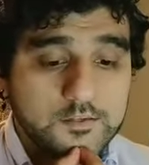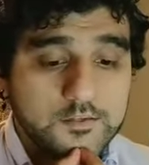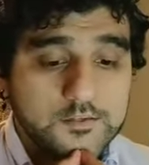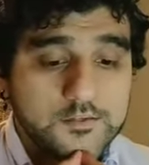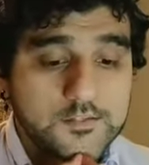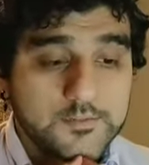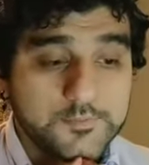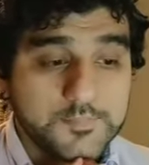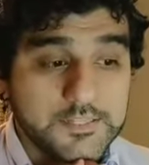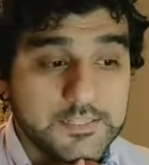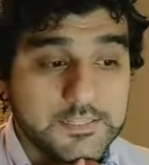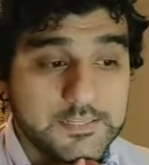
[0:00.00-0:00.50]

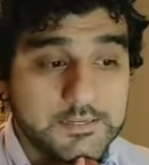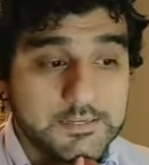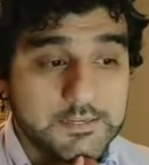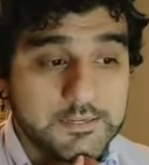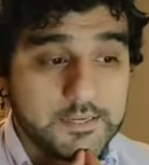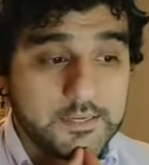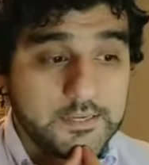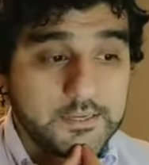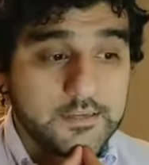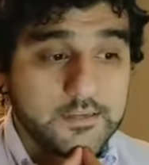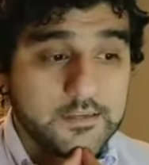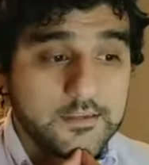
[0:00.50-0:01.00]

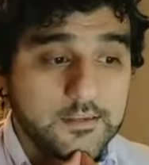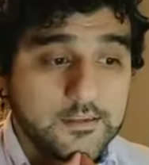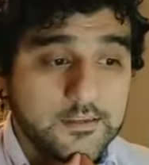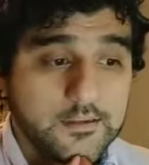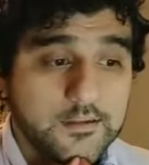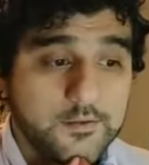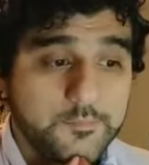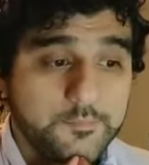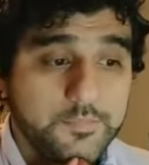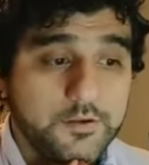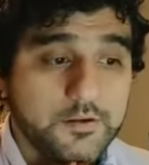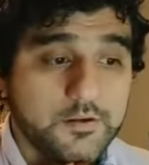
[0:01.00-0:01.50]
stability,
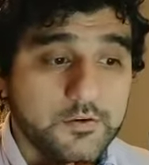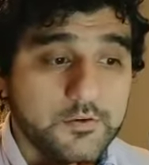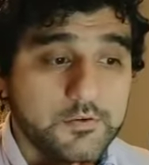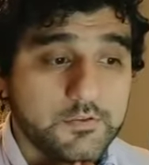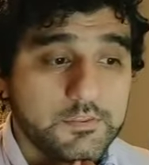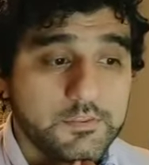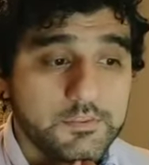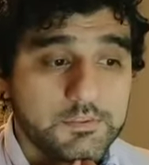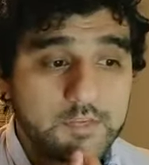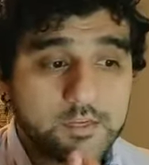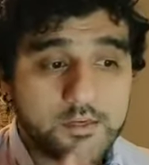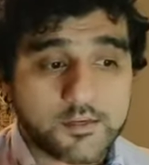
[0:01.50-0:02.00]

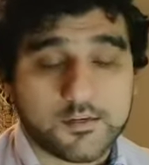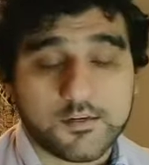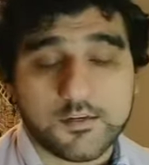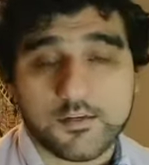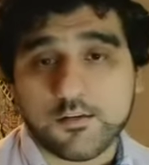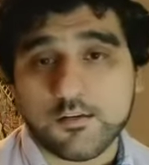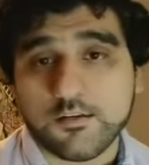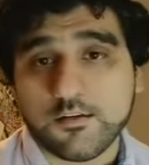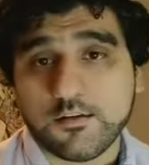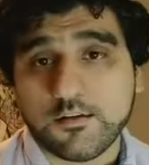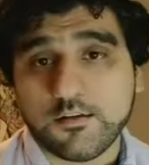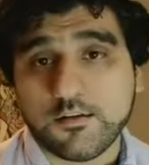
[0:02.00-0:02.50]
both
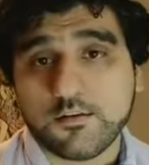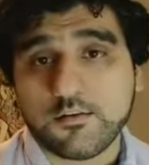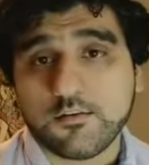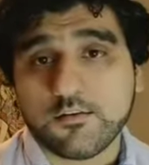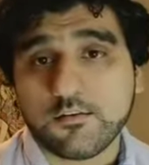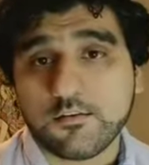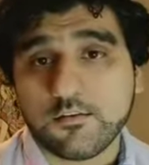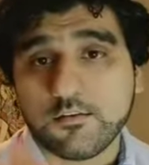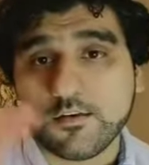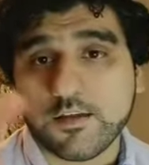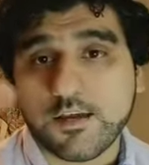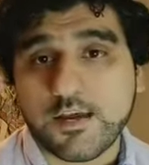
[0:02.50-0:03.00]
on
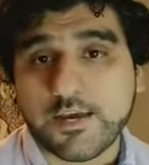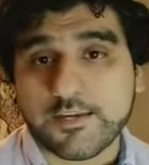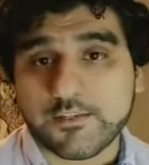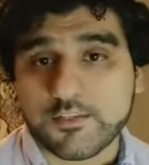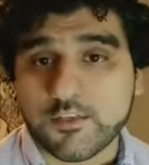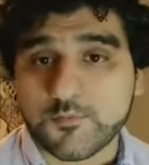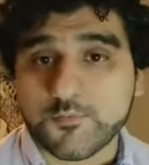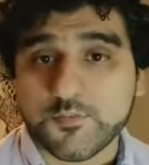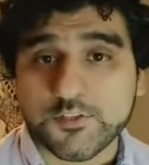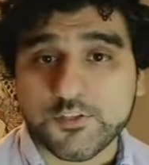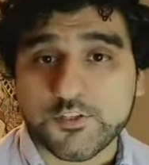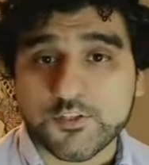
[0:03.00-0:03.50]
high
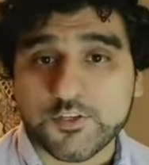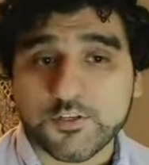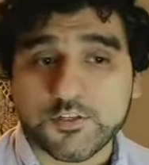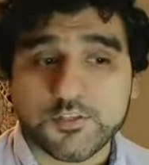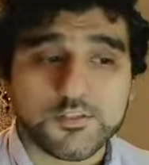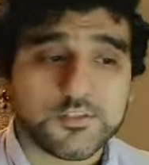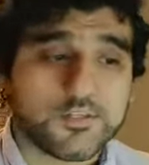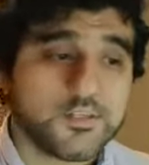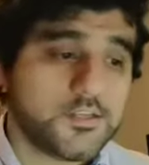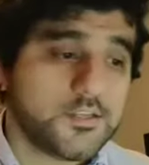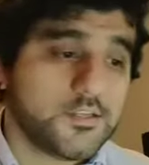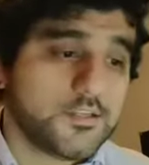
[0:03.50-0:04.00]

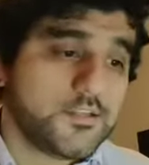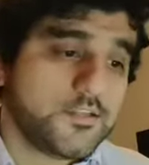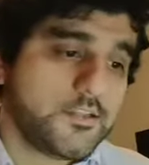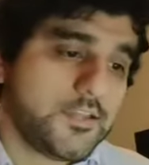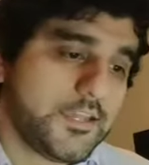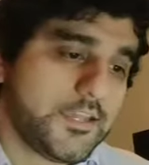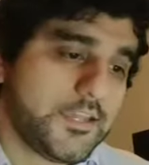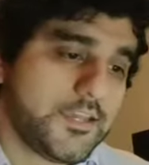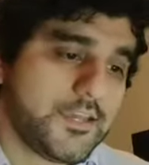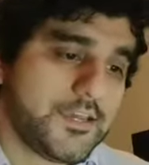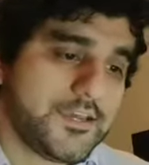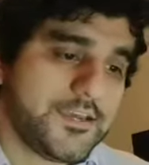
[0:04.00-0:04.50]
temperatures
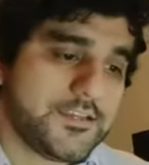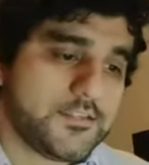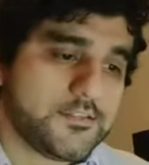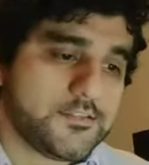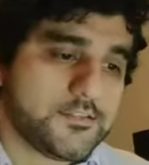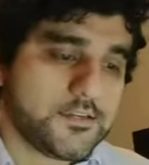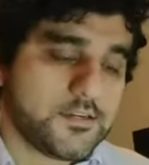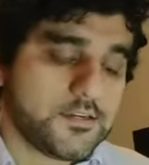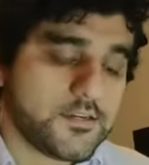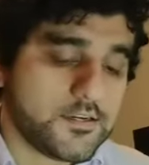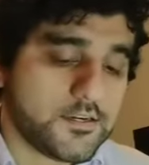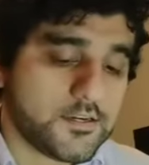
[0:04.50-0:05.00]

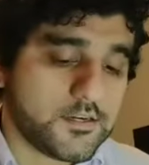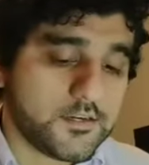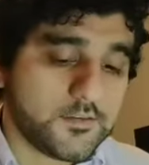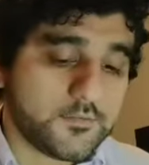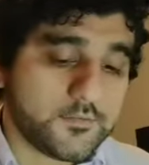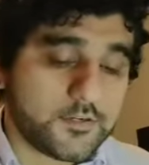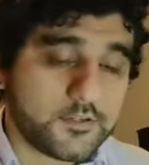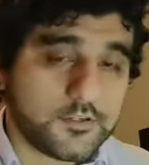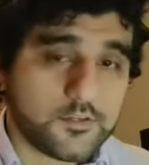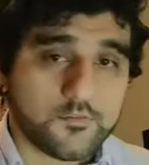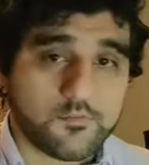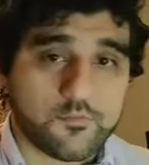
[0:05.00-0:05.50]
and
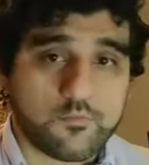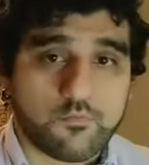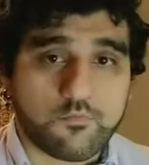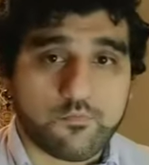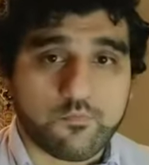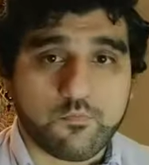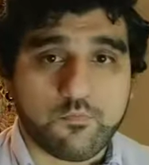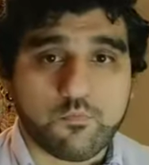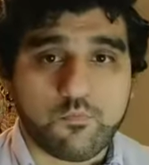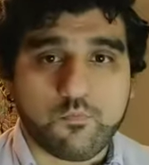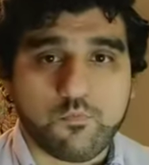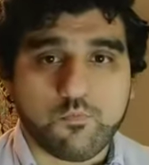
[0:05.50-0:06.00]
on a
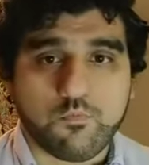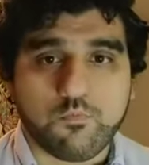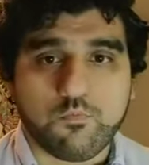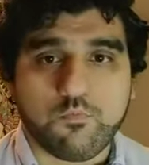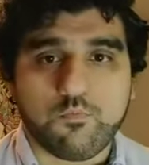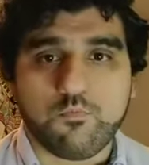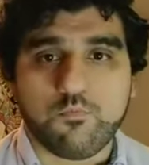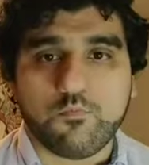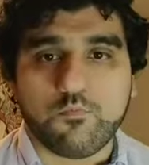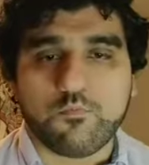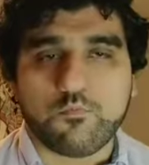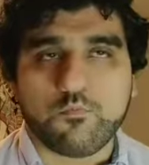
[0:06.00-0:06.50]

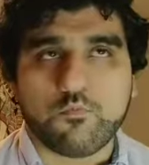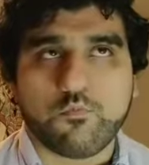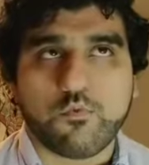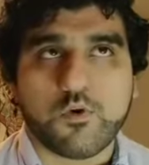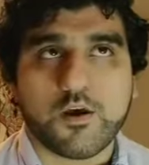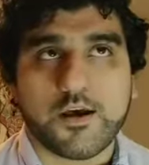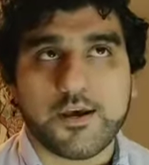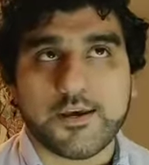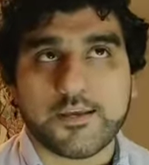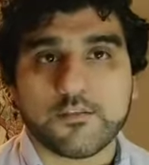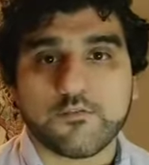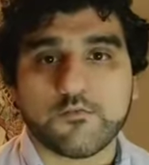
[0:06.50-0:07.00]

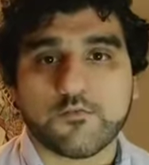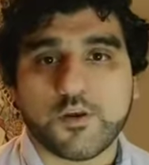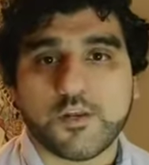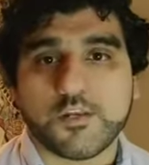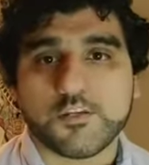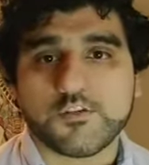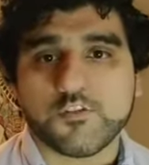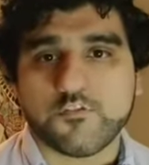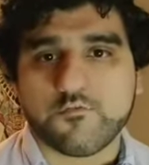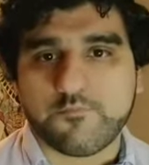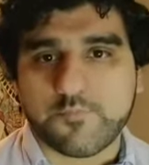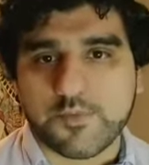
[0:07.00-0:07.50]
wide
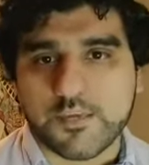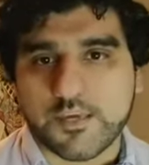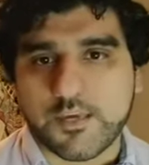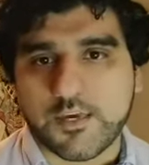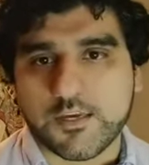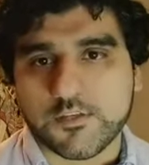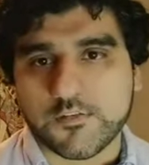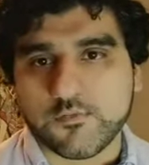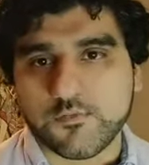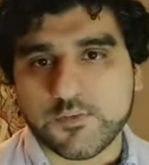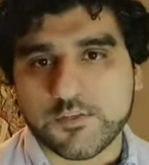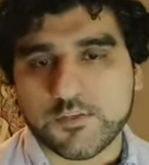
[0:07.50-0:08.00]
range of
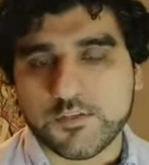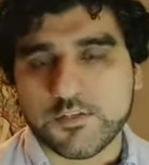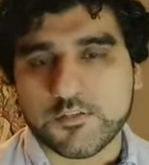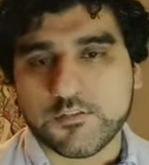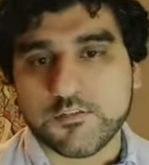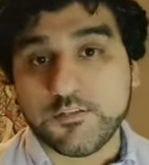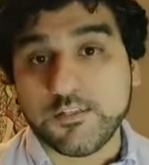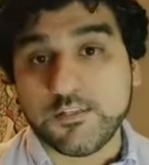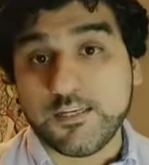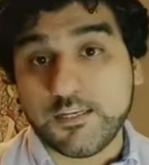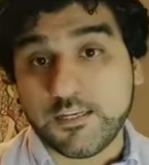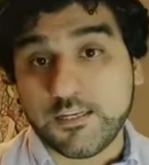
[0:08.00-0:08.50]
pH, which
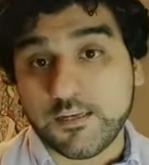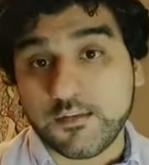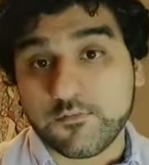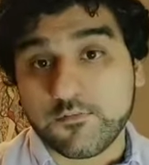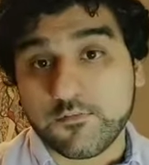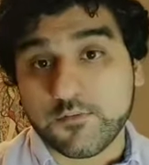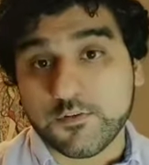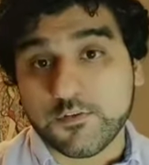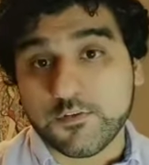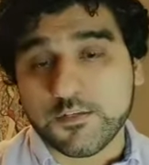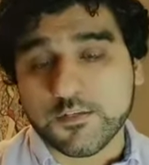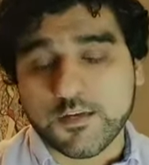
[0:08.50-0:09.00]
is needed
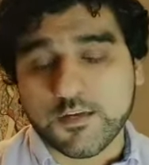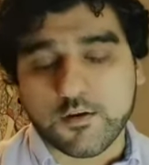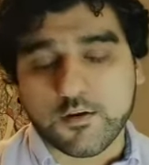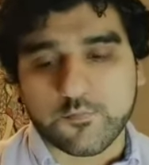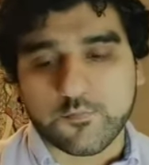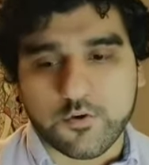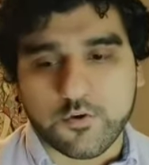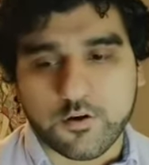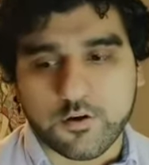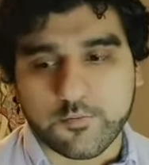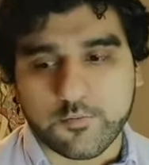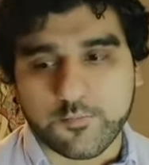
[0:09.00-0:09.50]
for this kind of
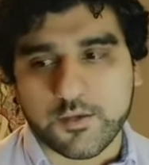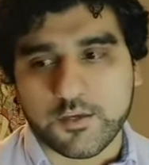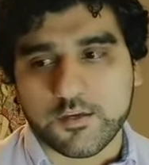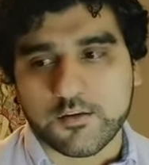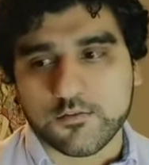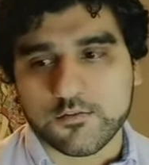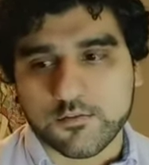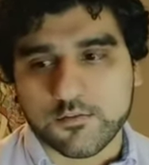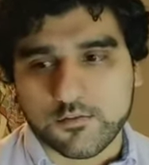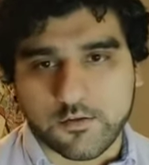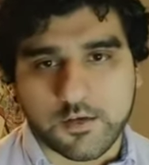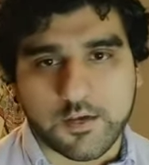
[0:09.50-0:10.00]
product
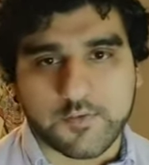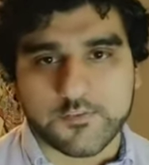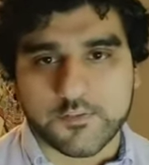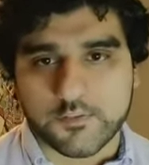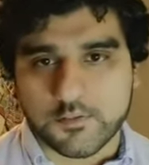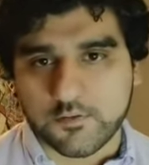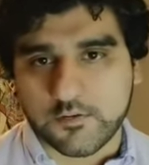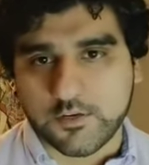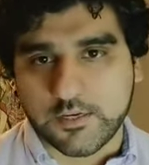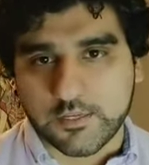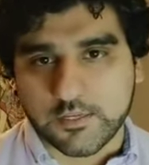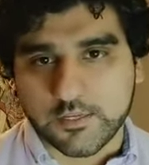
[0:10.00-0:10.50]
because you have to
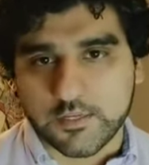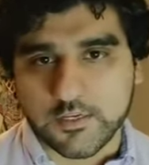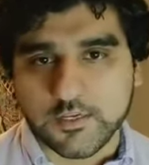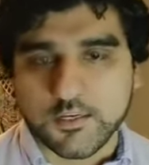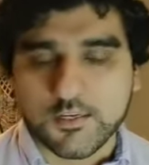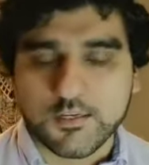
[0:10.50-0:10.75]
cook it,